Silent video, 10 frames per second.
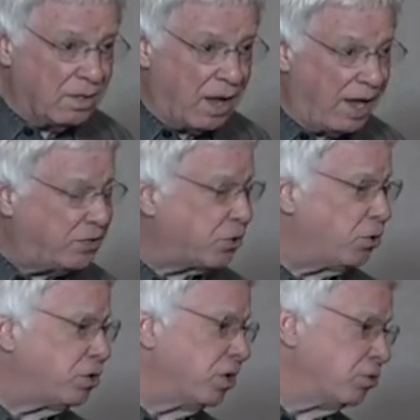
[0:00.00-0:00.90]
I
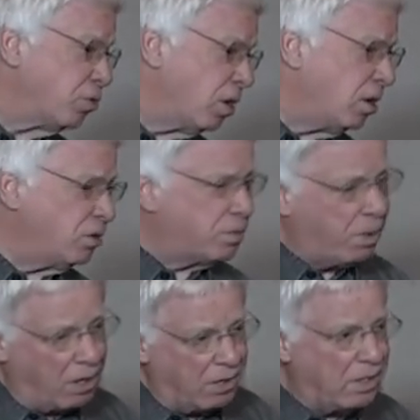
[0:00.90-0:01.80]
searched in drugs,
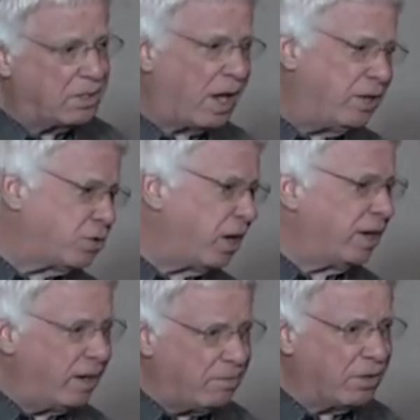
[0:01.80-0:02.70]
parties, I tried
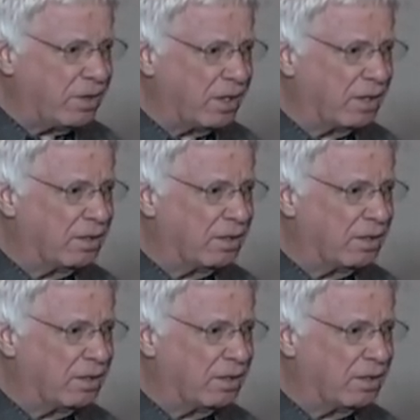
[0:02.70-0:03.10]
everything